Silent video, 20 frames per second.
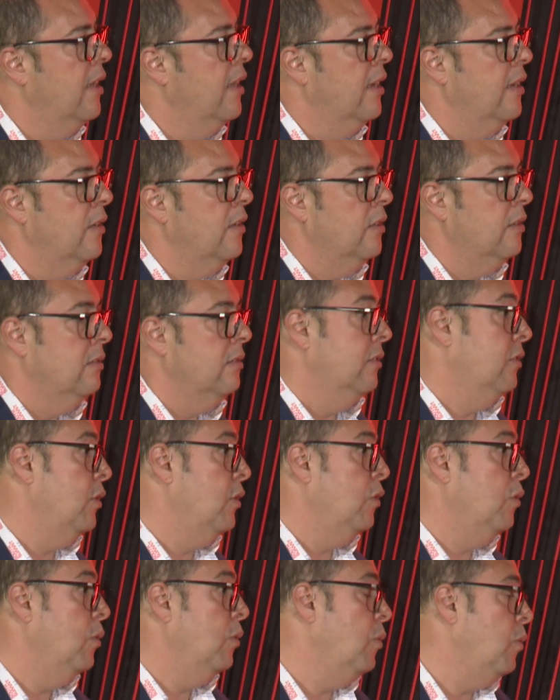
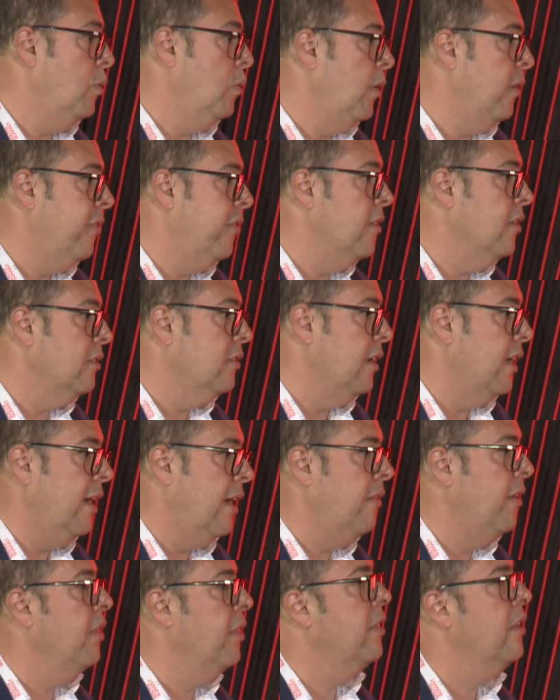So we've got
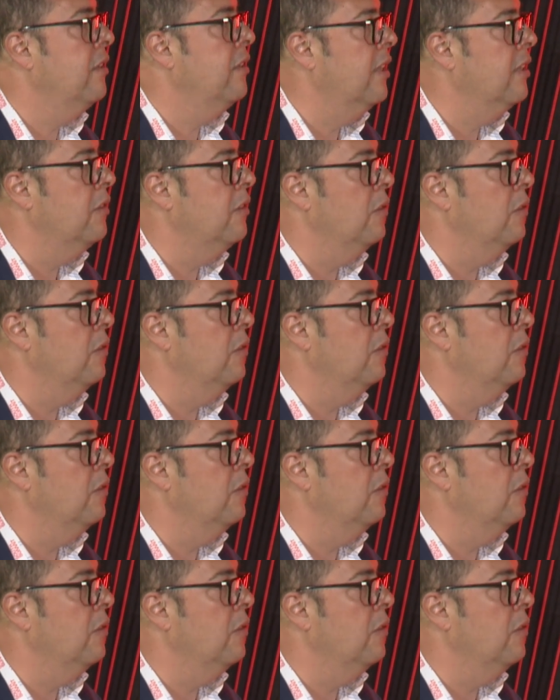everything that